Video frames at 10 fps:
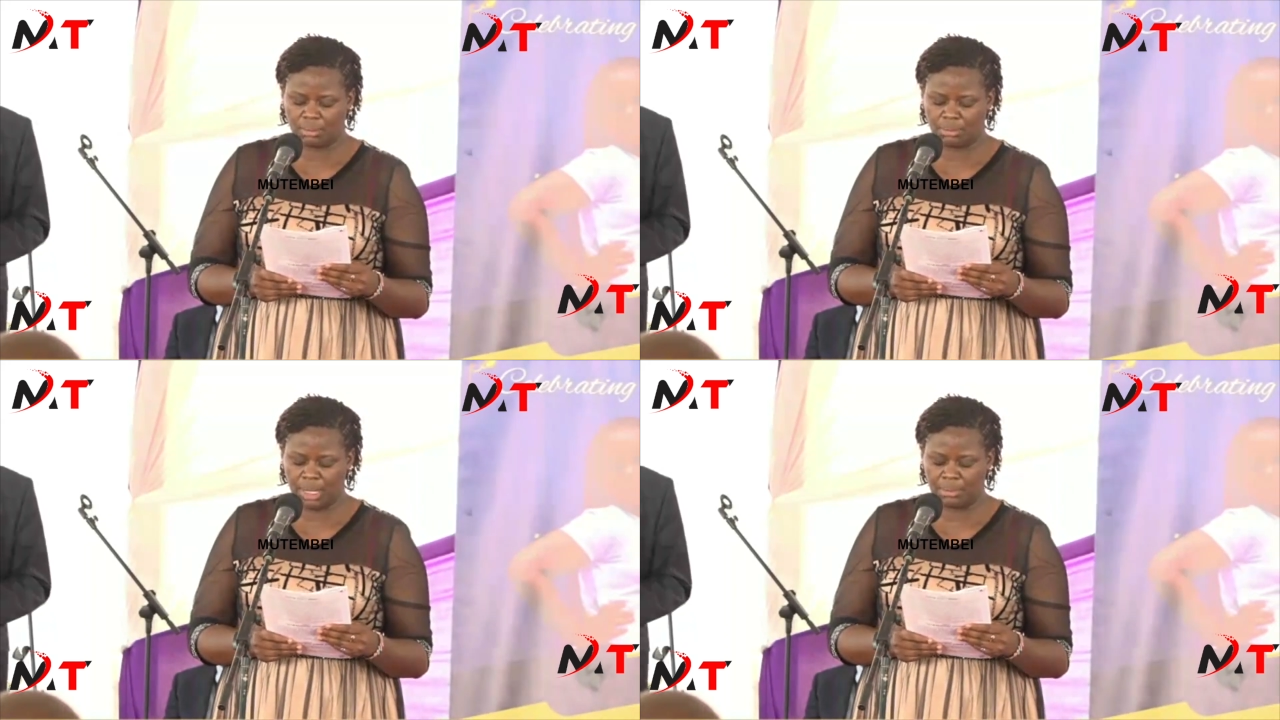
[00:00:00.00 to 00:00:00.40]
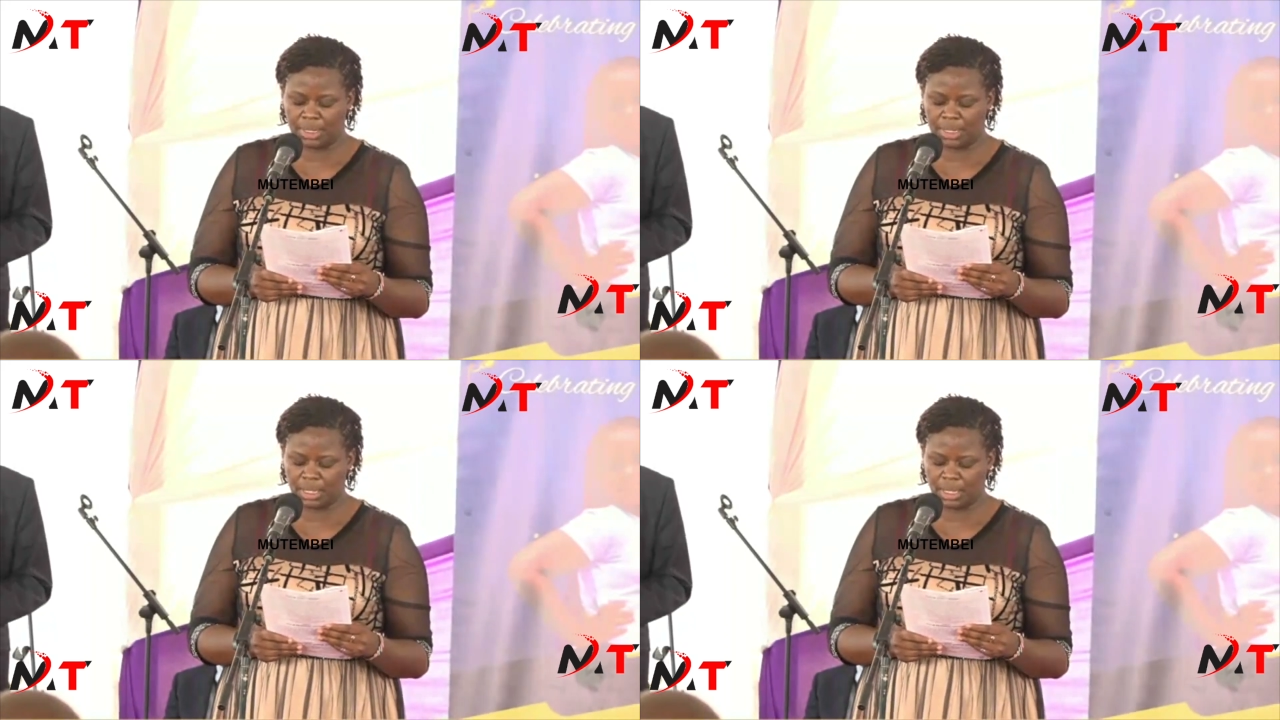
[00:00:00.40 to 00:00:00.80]

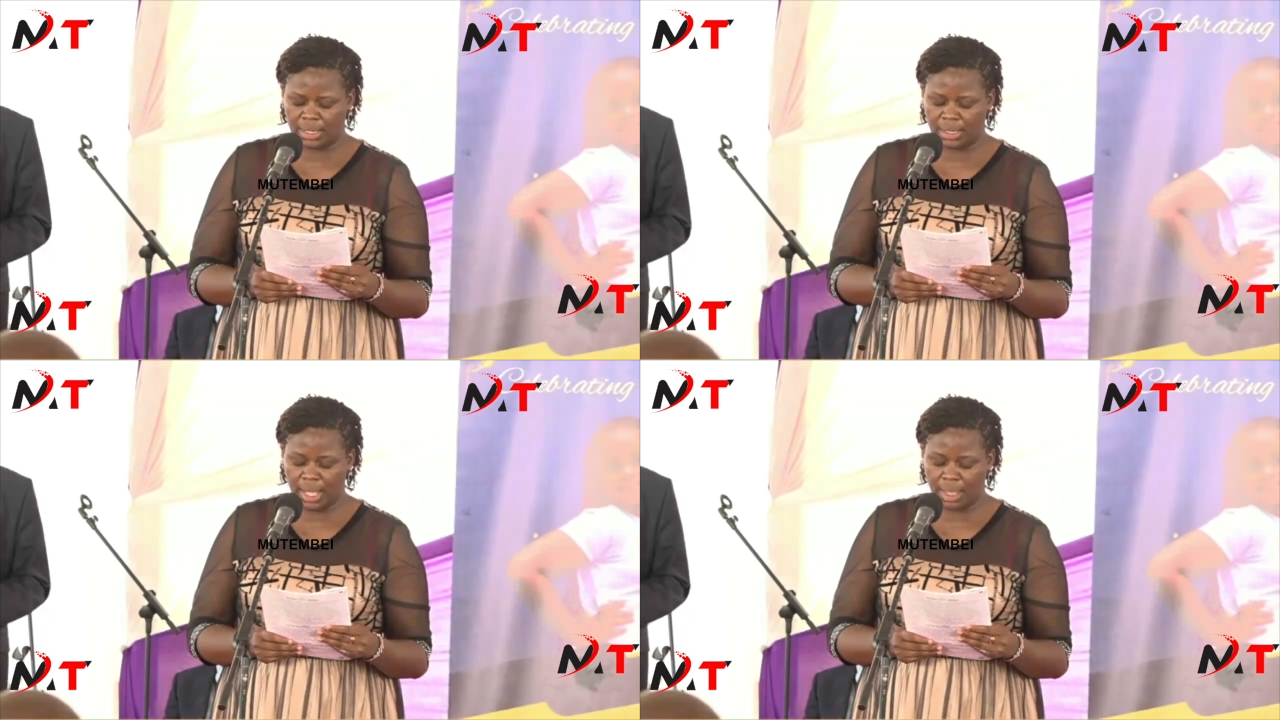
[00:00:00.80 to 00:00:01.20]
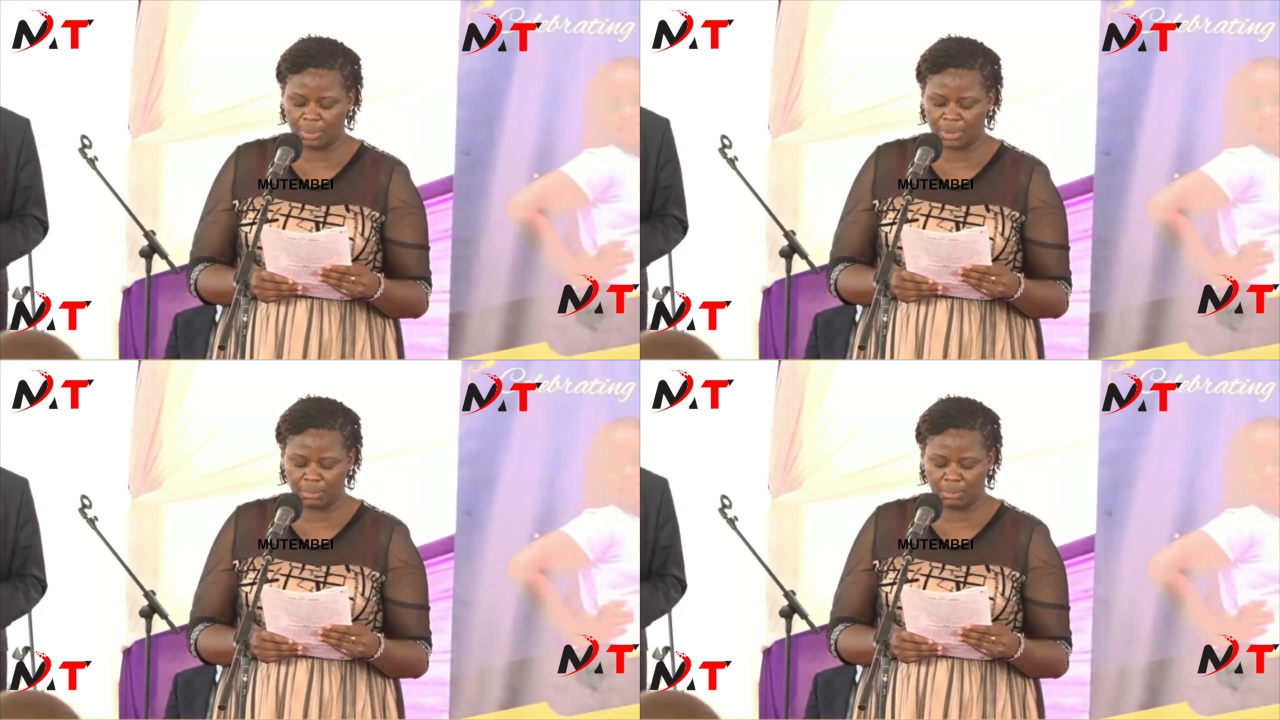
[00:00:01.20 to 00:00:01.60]
bubbly, and
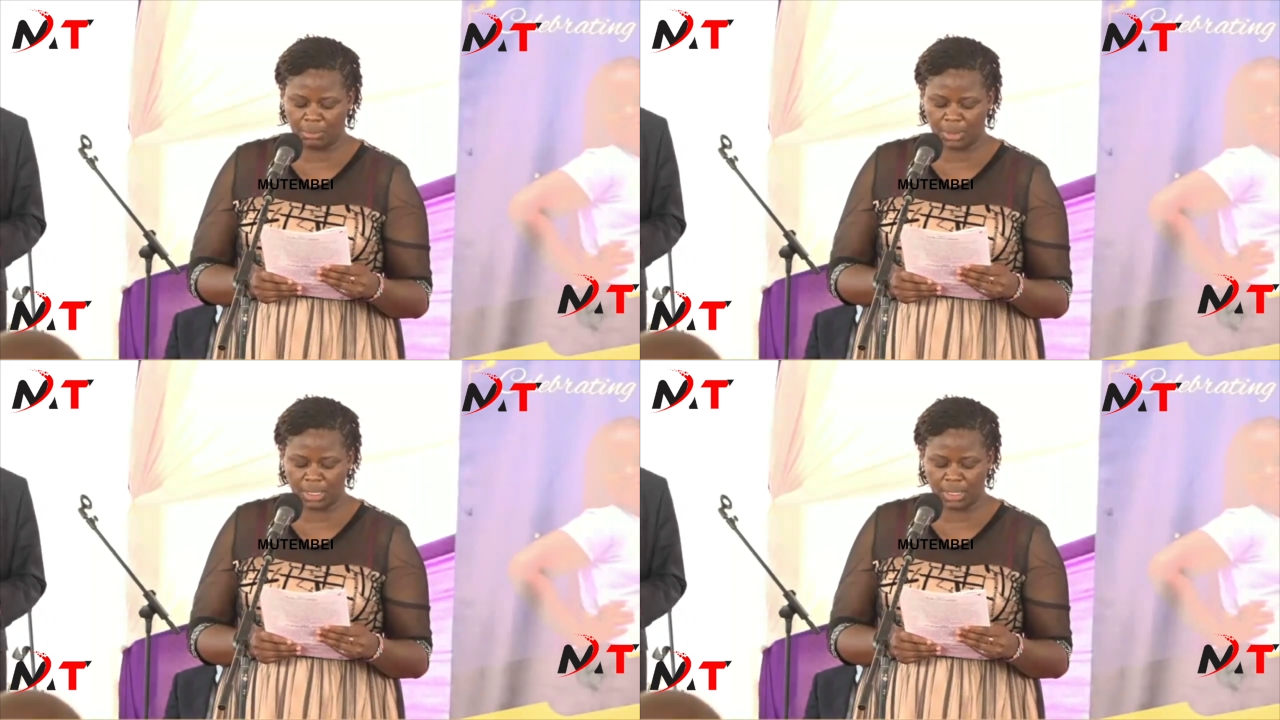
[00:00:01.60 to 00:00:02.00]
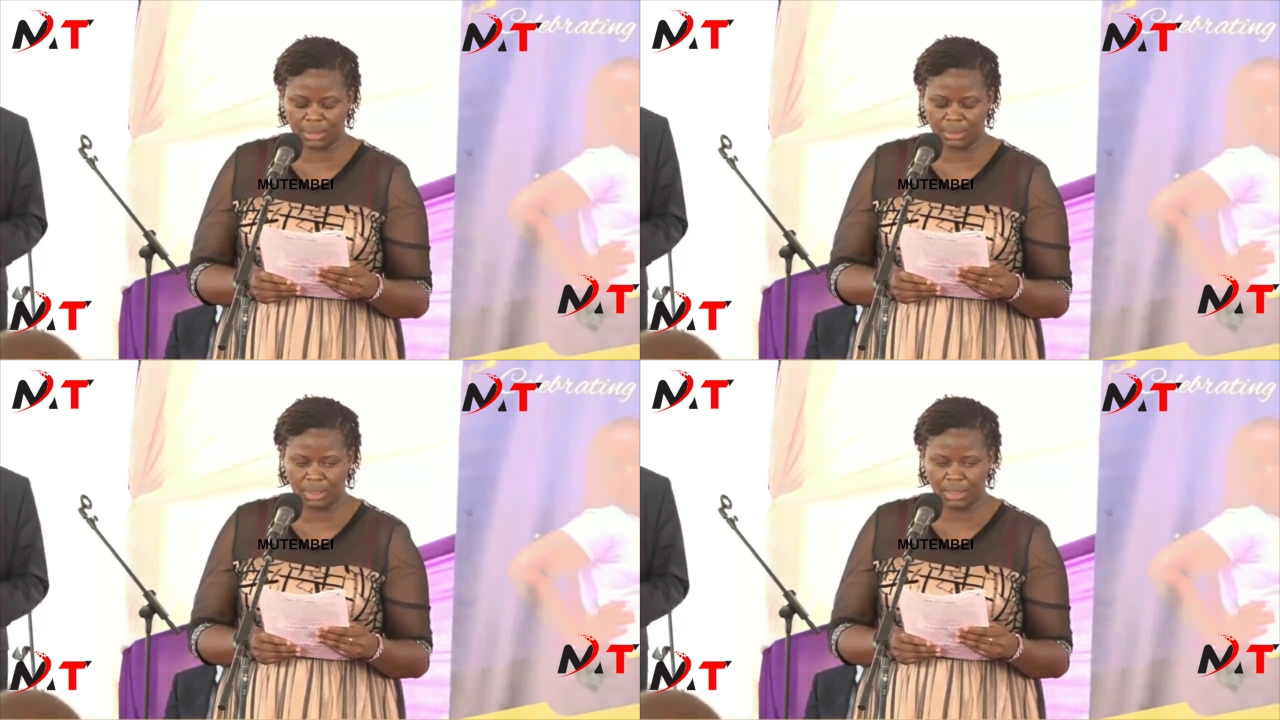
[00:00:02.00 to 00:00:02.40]
happy baby girl.